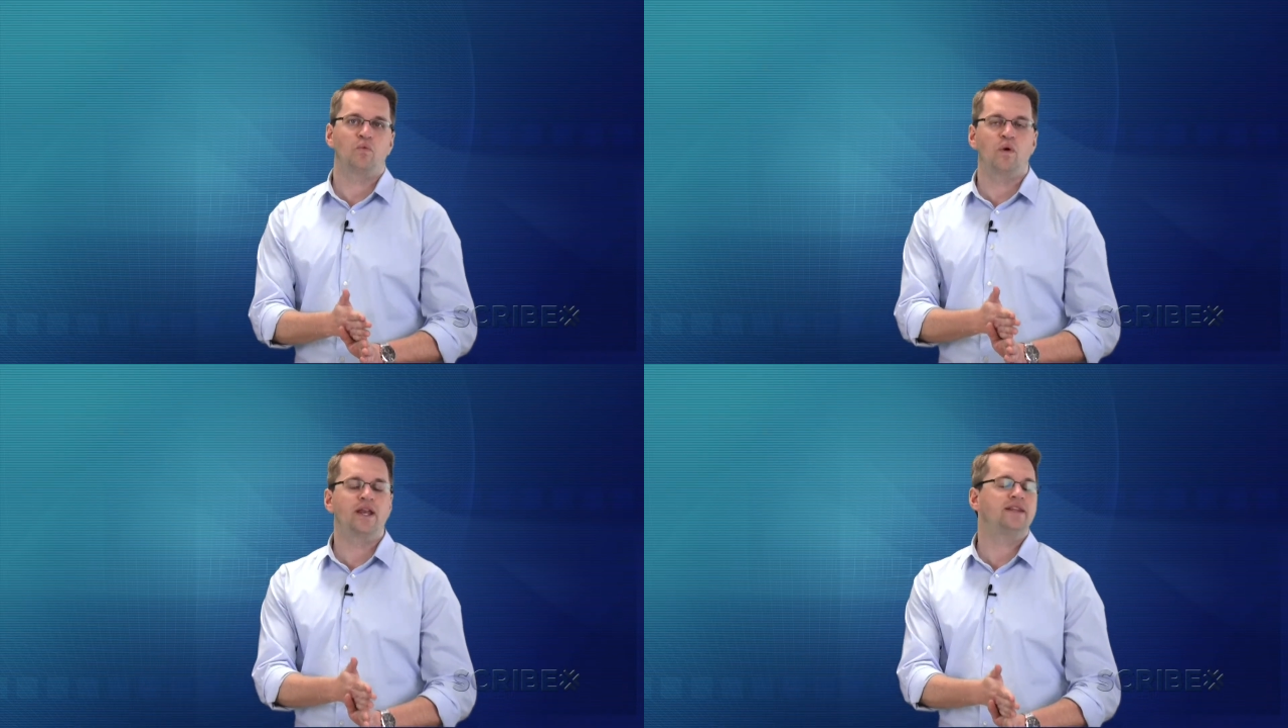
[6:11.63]

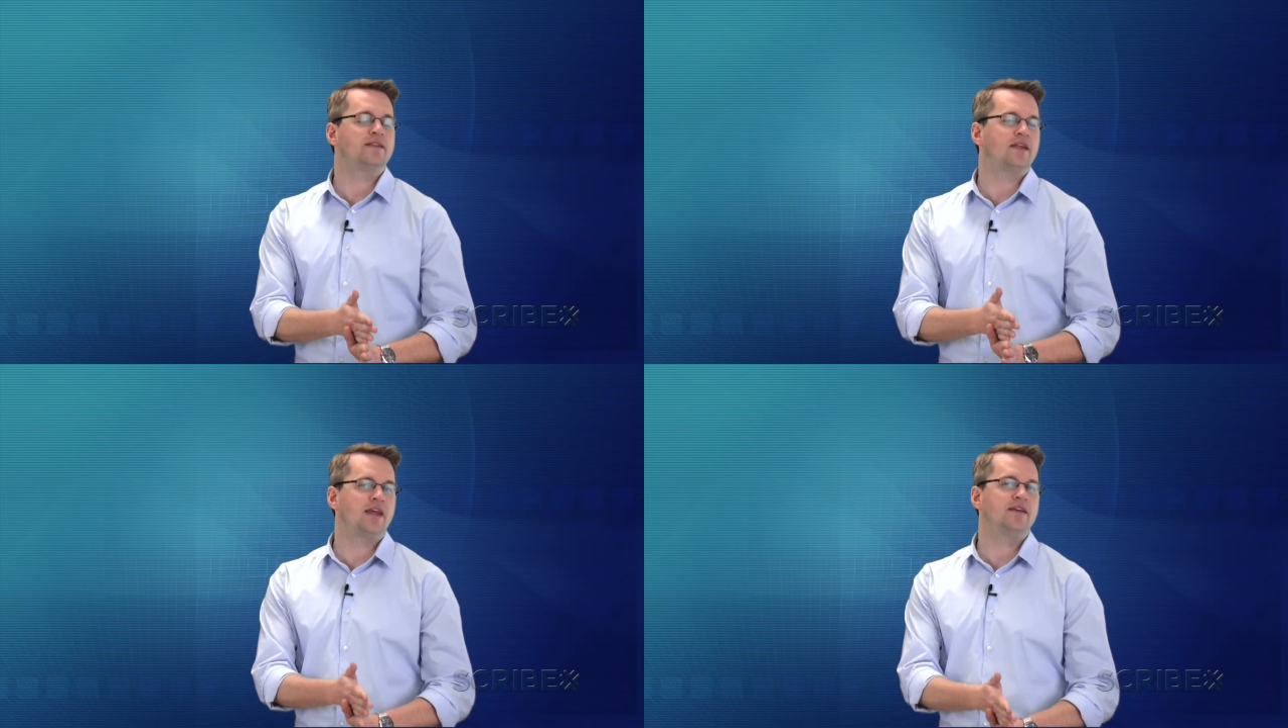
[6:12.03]
what it
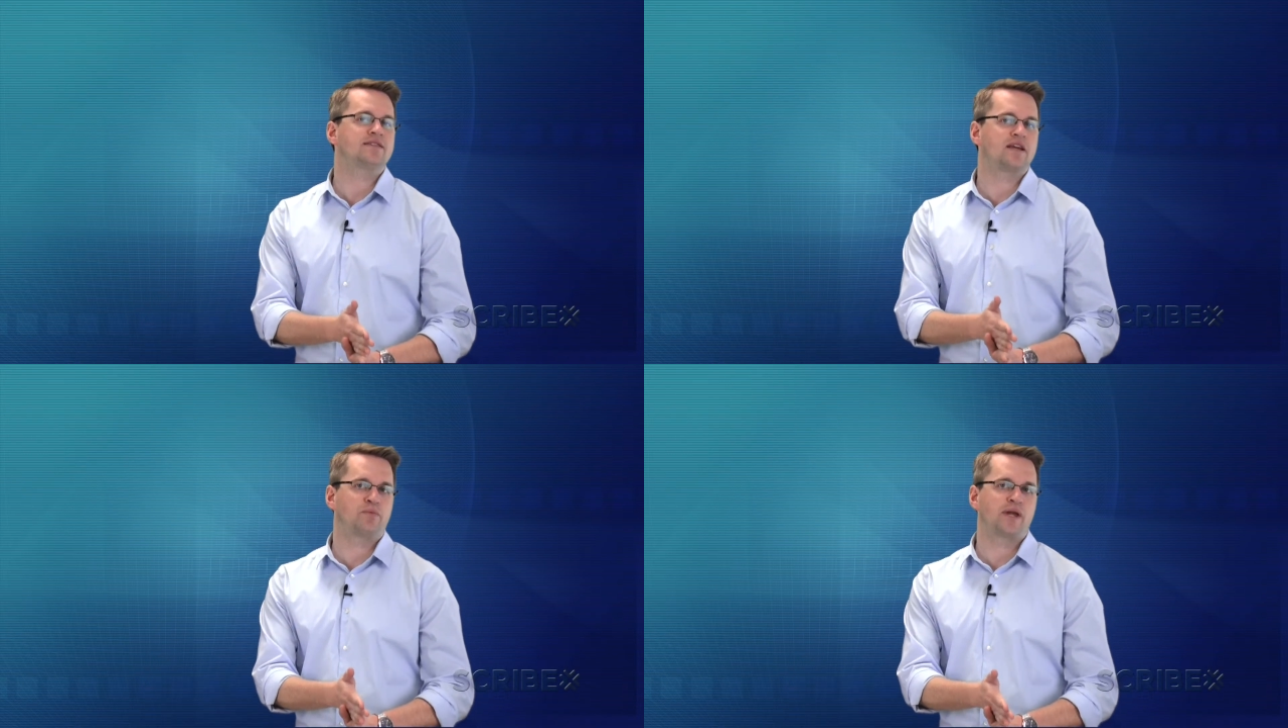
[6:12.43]

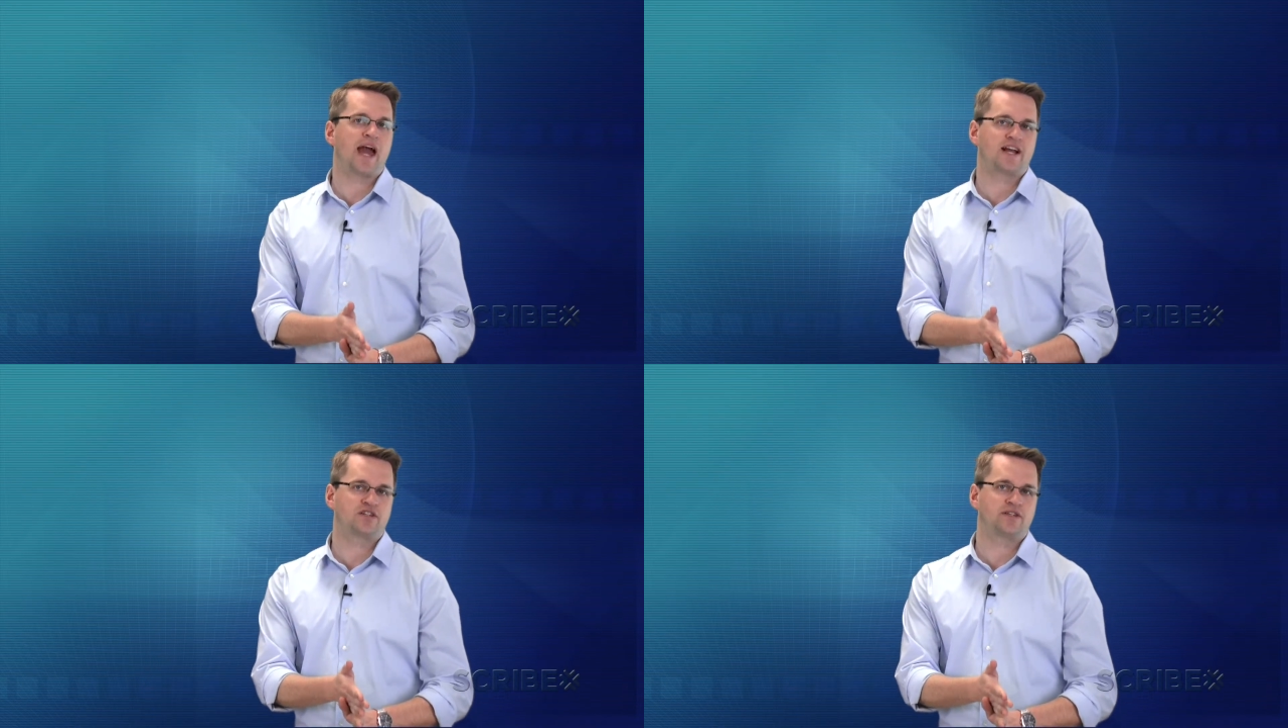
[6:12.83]
is that we
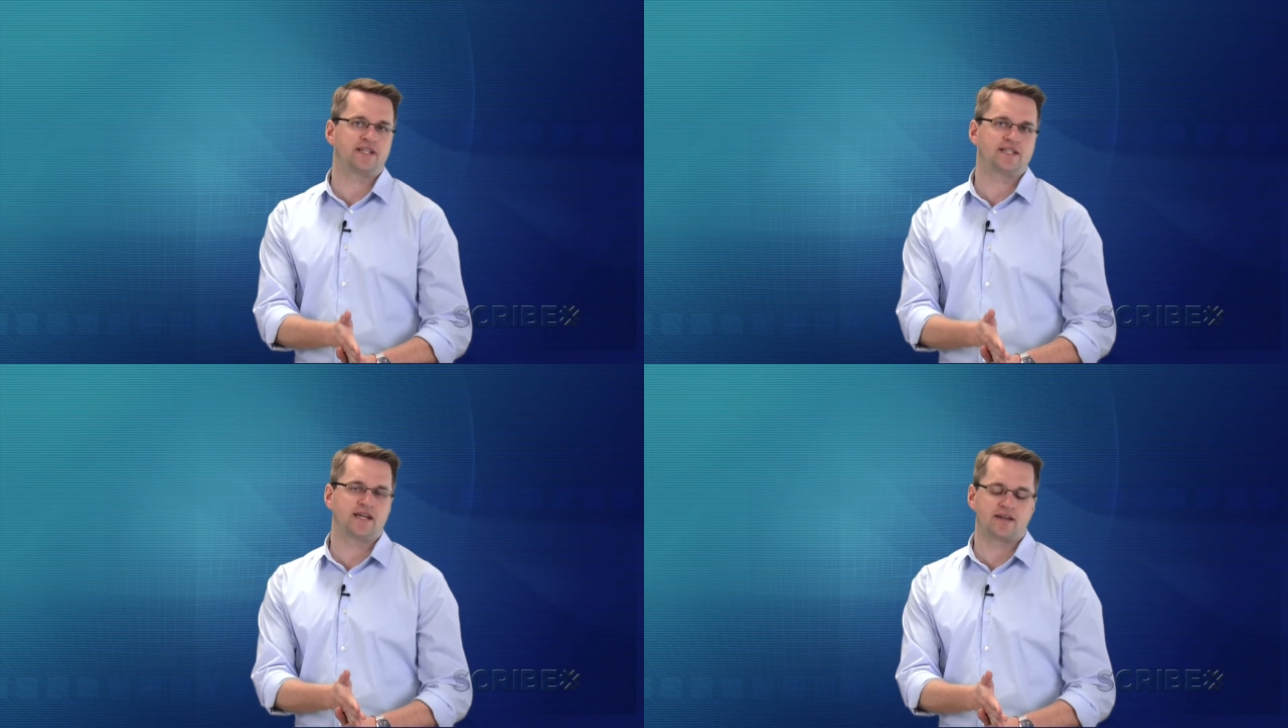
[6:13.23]
actually
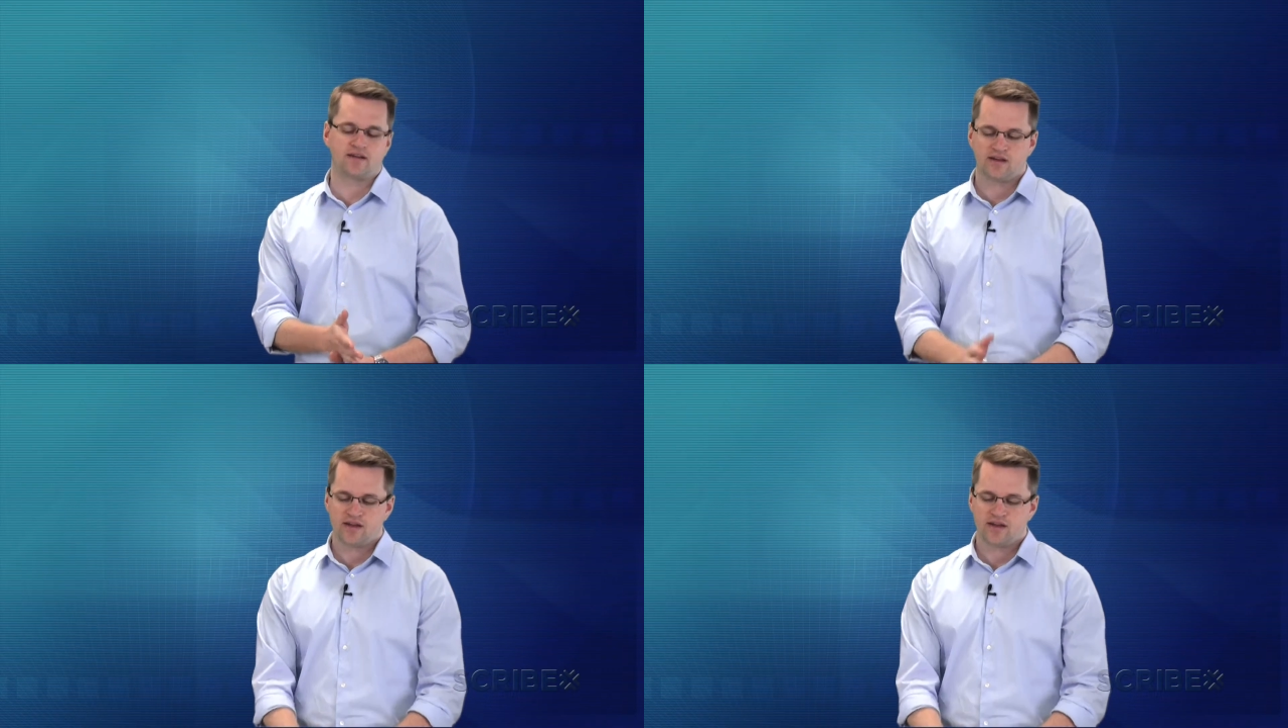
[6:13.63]
did.